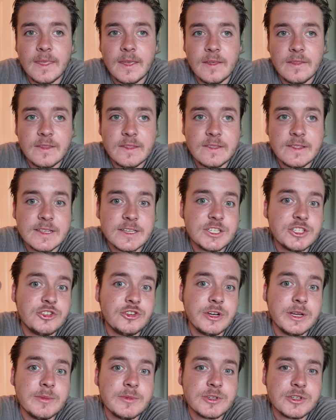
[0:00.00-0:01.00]
and that these
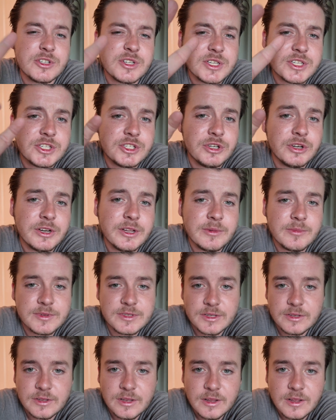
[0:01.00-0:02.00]
dreams are just
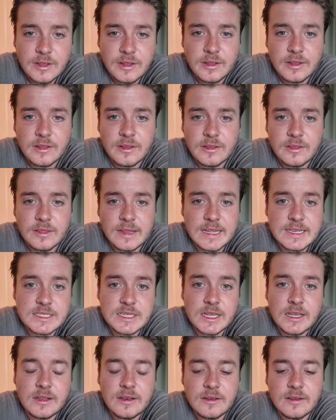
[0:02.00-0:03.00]
dreams, and
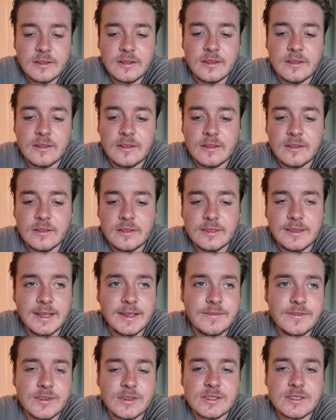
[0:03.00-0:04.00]
that's it,
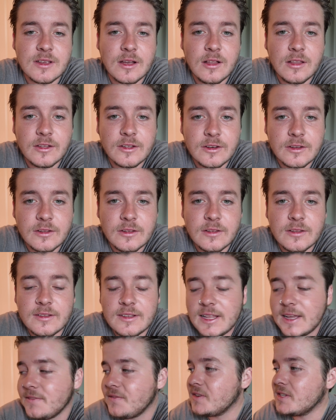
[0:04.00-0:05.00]
life is solid,
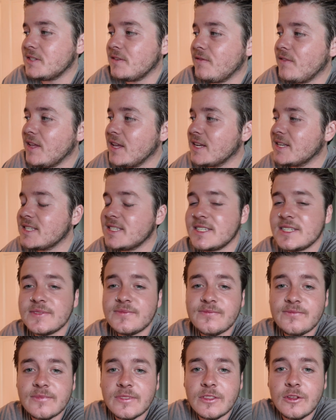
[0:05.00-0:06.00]
life is fixed,
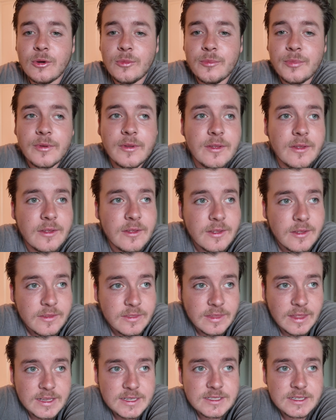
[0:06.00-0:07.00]
nope,
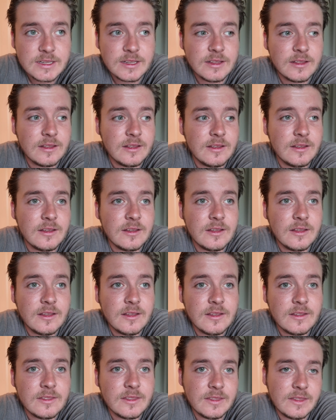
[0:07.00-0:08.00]
that's it,
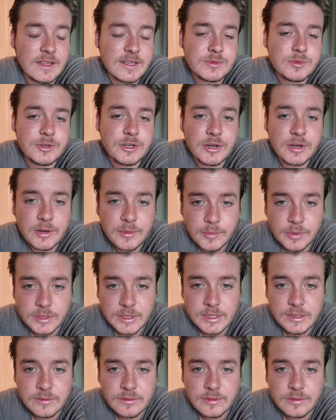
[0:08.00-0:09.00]
then that's what you're going to
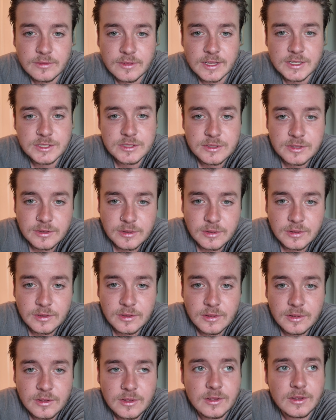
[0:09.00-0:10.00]
believe. That's
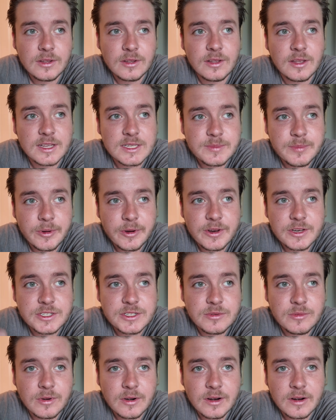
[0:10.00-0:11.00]
the
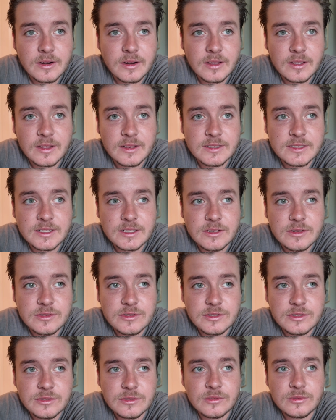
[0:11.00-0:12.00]
experience you are going to continue
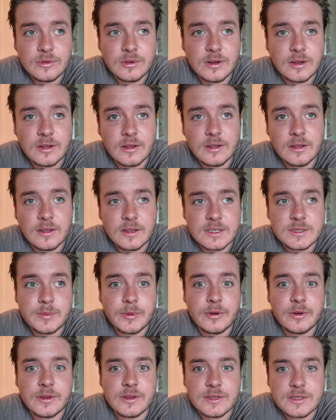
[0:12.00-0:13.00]
to
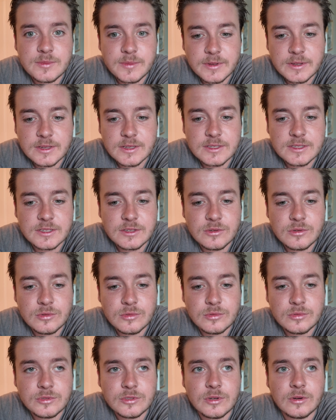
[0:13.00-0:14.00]
experience, because
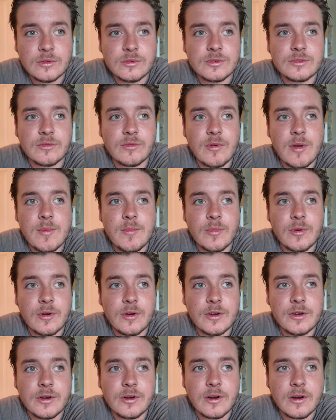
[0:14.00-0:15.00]
you don't
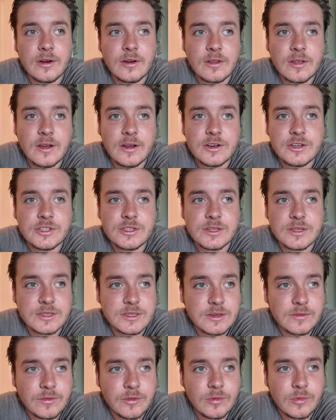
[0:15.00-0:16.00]
remember and you're
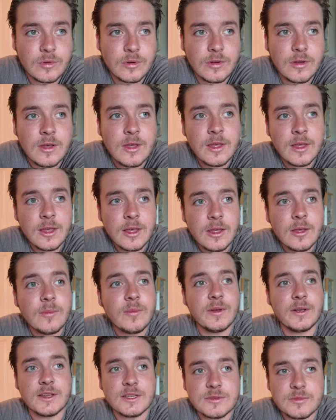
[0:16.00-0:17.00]
unconscious, if you will.
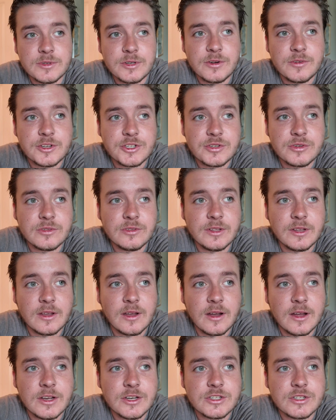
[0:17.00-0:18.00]
Because when you're truly
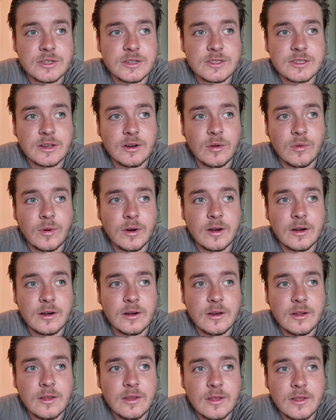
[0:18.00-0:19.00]
conscious and
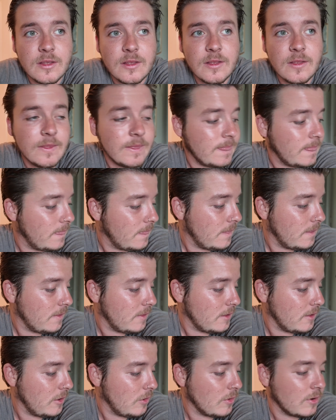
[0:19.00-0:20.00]
aware
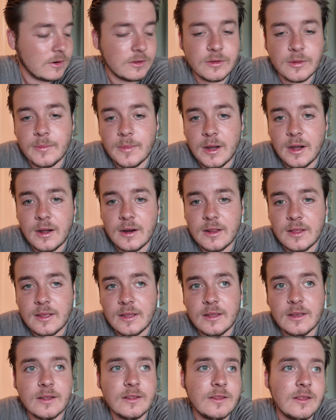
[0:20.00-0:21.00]
that you aren't the
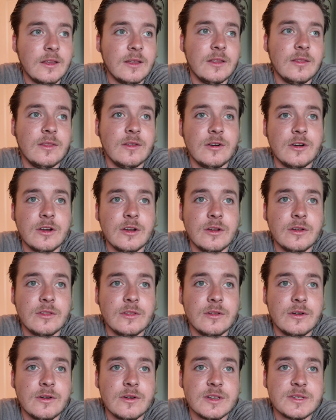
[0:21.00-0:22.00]
body, and that
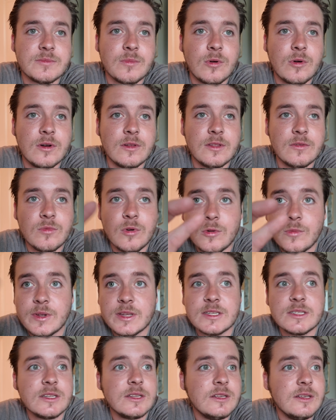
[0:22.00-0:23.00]
there is more than what
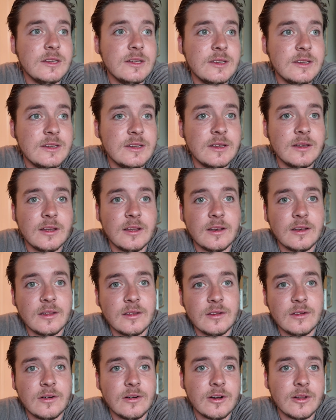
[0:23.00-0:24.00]
we see,
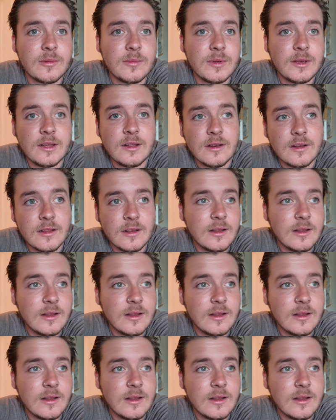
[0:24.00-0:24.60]
and you know what I mean,